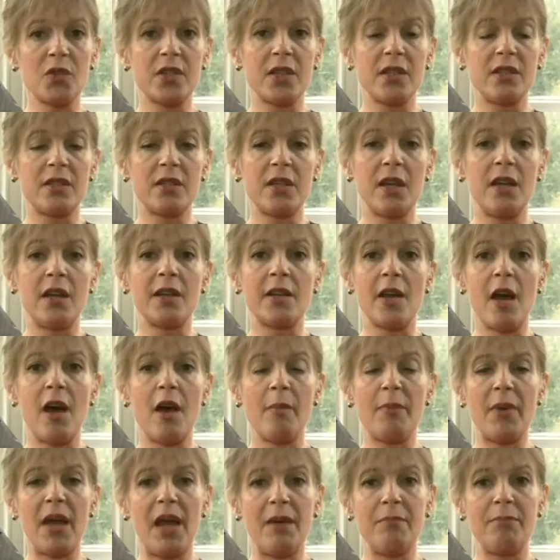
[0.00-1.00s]
want to turn
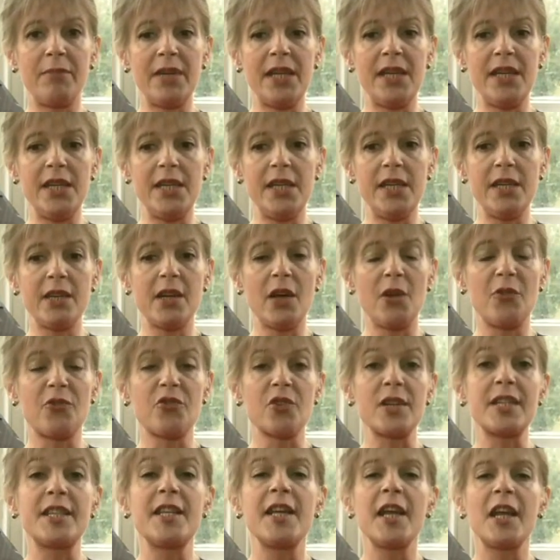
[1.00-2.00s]
up and be go
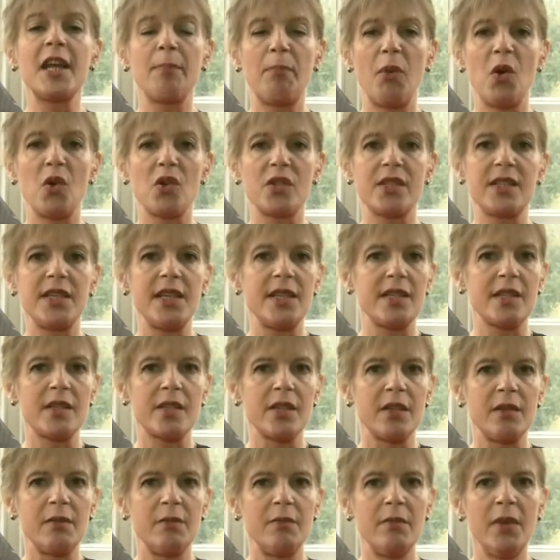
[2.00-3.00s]
through a tick box
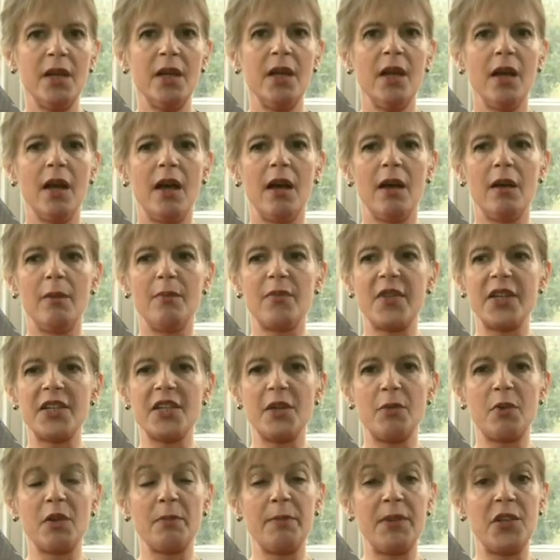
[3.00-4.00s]
system. Um, they
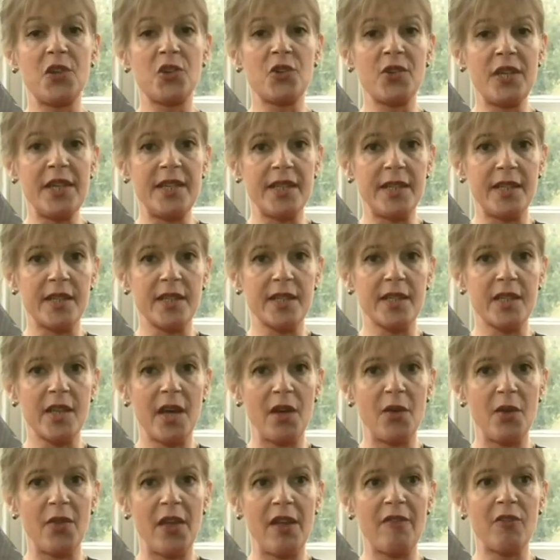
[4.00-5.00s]
don't want to be treated as
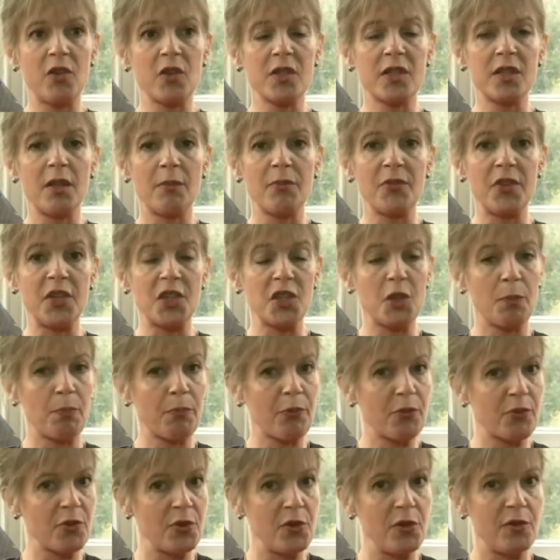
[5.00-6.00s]
though they've got something to
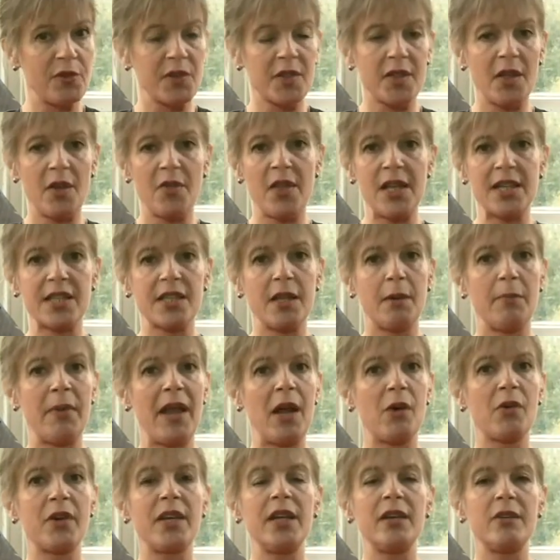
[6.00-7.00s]
prove, as though they're
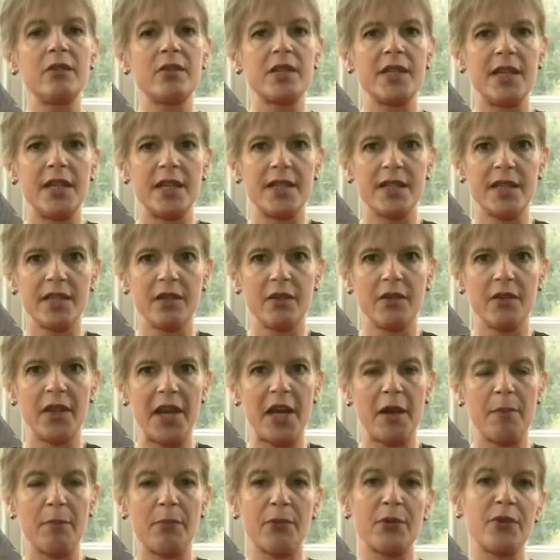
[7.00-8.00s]
somehow guilty until
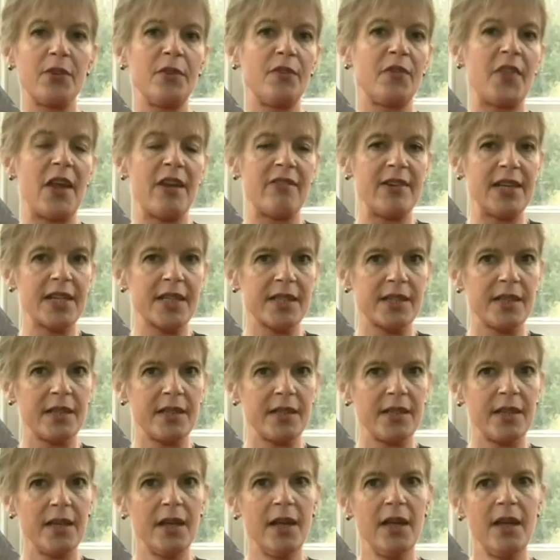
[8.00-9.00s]
they can prove they're
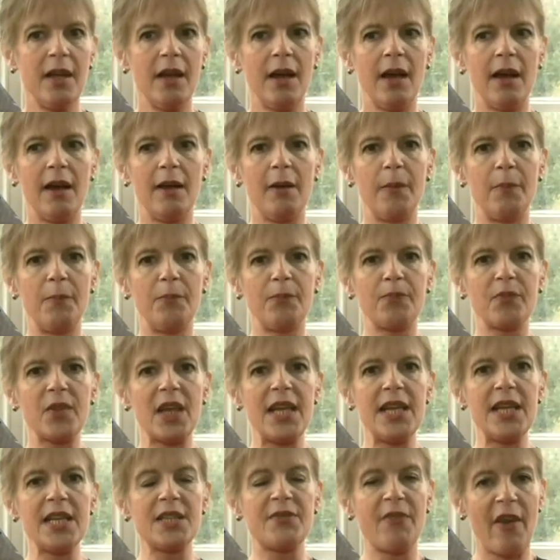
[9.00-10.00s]
innocent. Um,
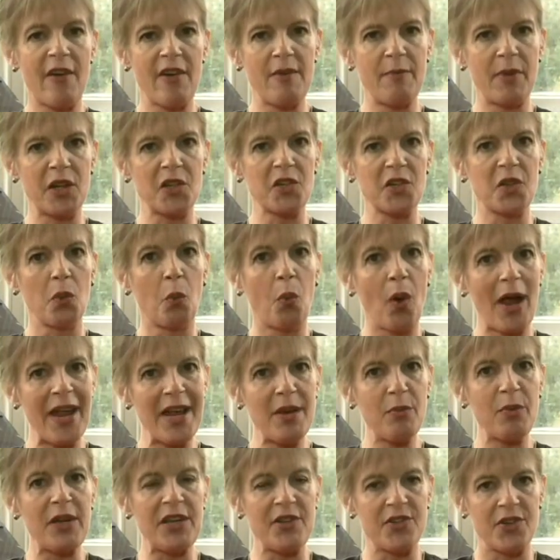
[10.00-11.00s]
it is very much the
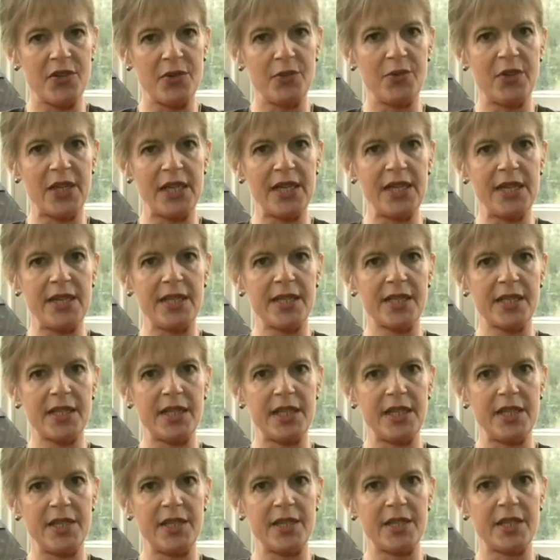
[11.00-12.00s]
way we do these
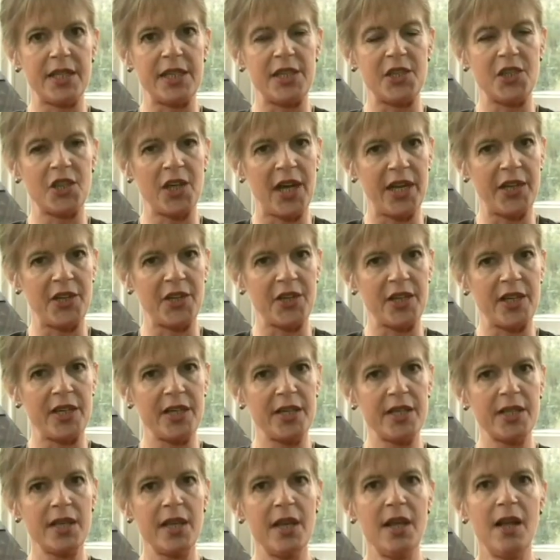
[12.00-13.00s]
these these
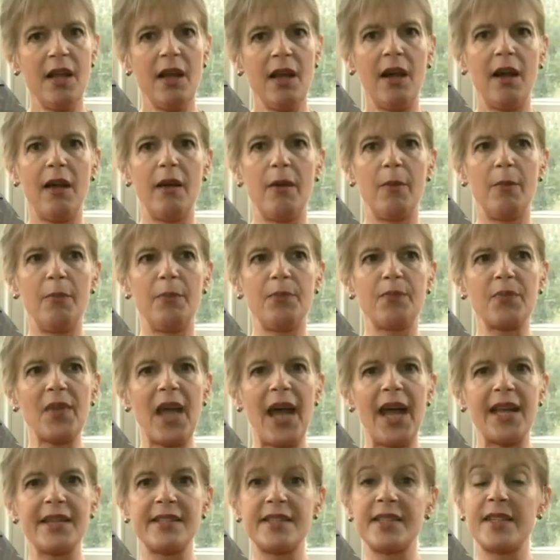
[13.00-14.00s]
changes. Um,
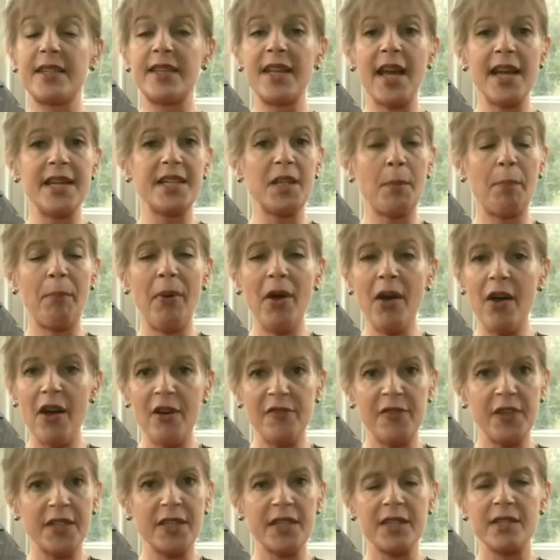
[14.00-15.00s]
and today's a
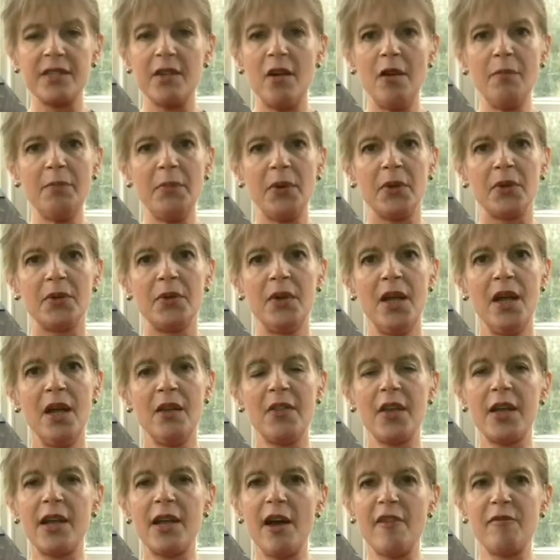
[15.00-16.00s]
perfect example.
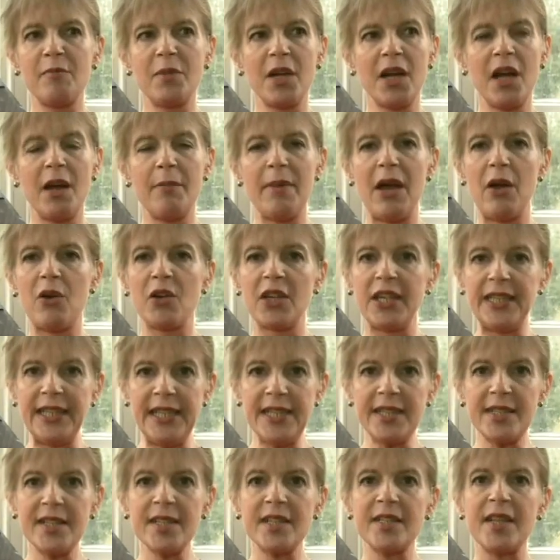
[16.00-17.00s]
The government come out on an
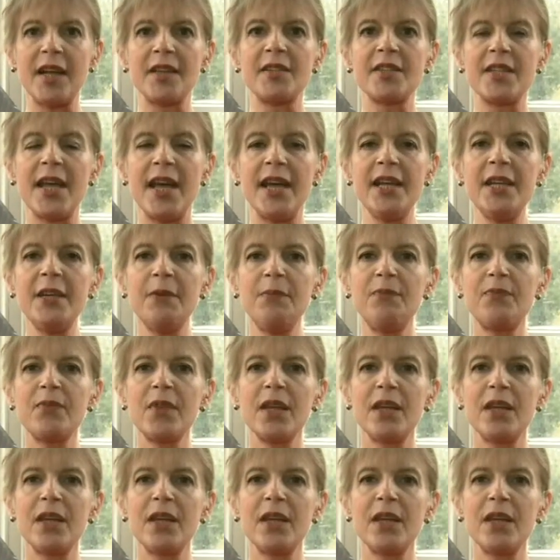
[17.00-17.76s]
Easter Sunday.